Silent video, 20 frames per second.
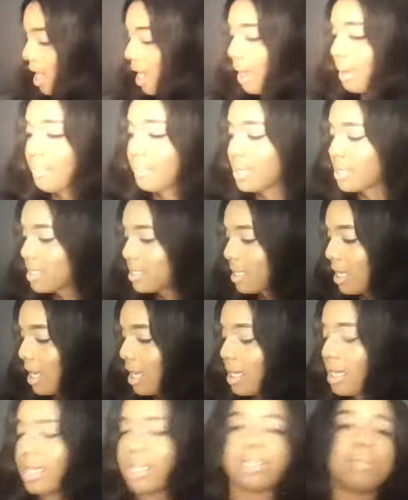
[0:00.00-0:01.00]
I must
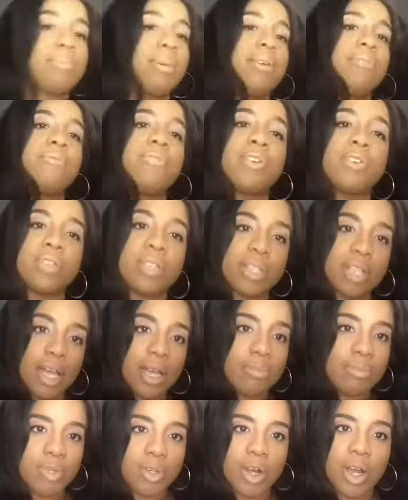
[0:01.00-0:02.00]
say, it's my first
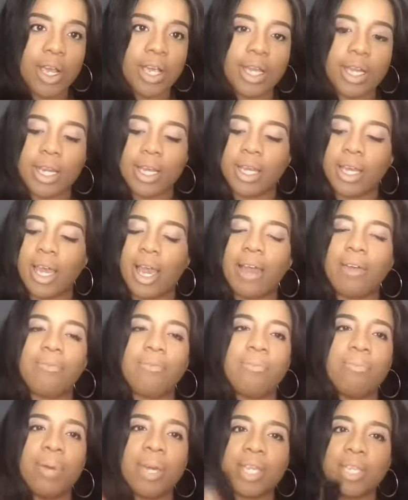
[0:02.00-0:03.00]
time trying it. I
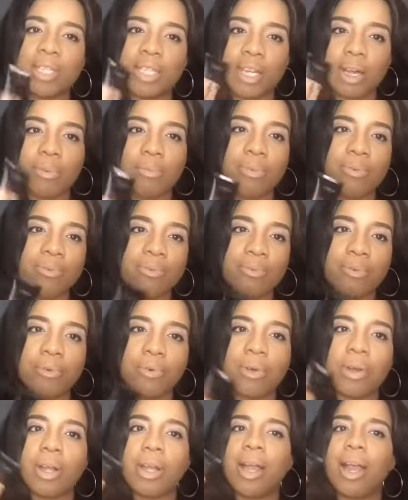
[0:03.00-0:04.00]
picked it up
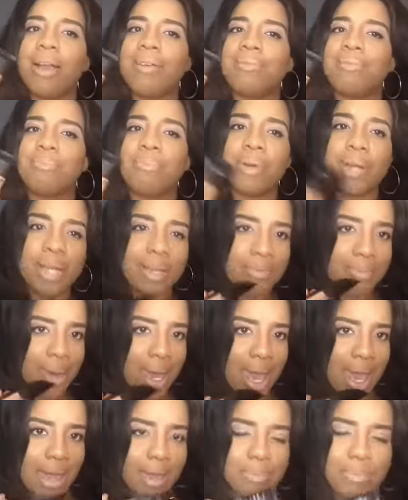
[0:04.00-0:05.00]
before. I've put it
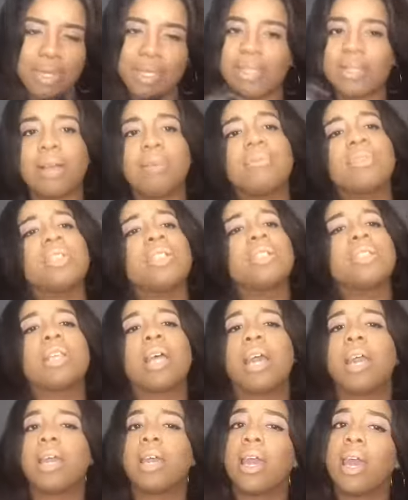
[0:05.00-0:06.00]
back because I was just
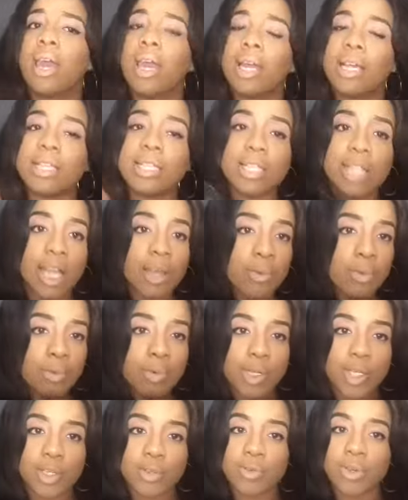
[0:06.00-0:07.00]
like, stay with
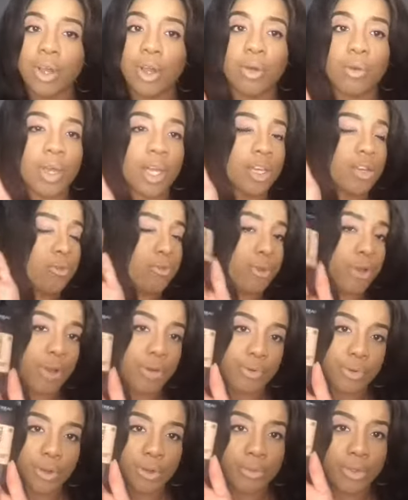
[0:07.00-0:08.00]
what you know and you
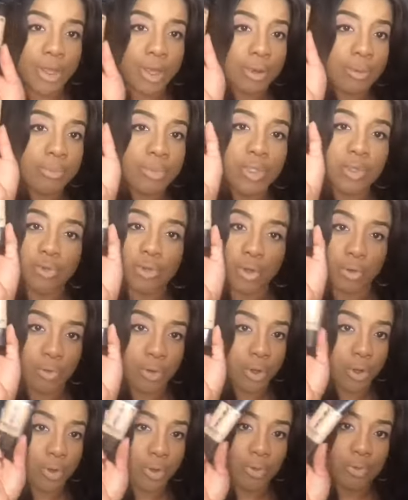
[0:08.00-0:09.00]
don't know them, so don't
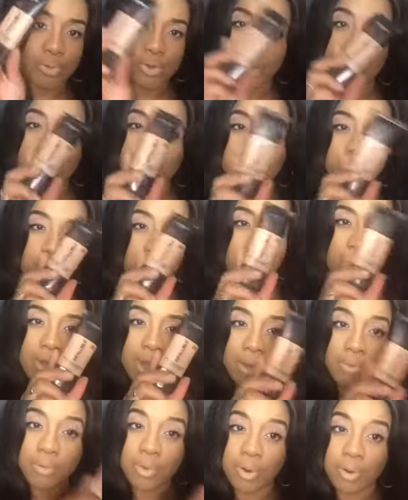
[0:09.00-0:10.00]
go down
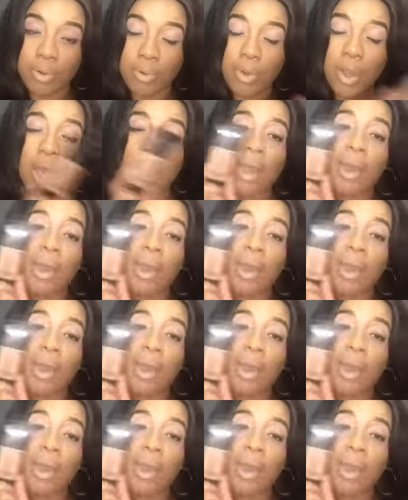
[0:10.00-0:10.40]
that road.